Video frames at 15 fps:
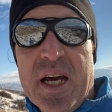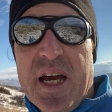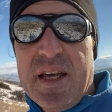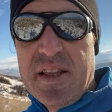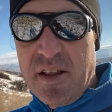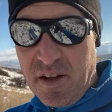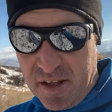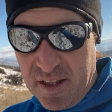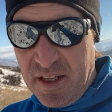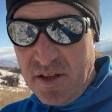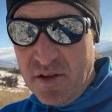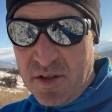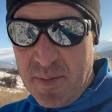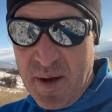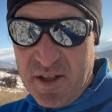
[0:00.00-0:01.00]
and then look at the
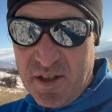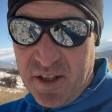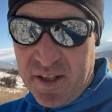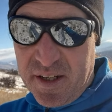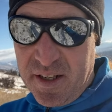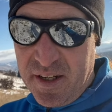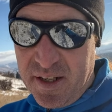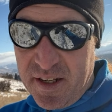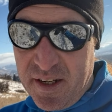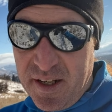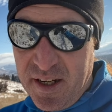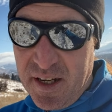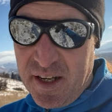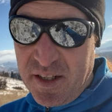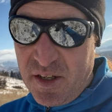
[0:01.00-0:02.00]
induced metric.
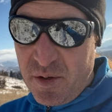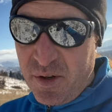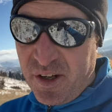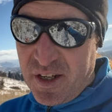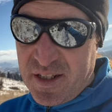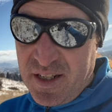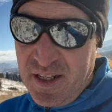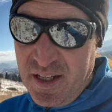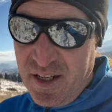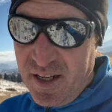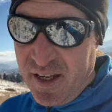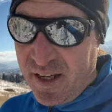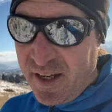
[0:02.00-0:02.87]
And you know what you're gonna see?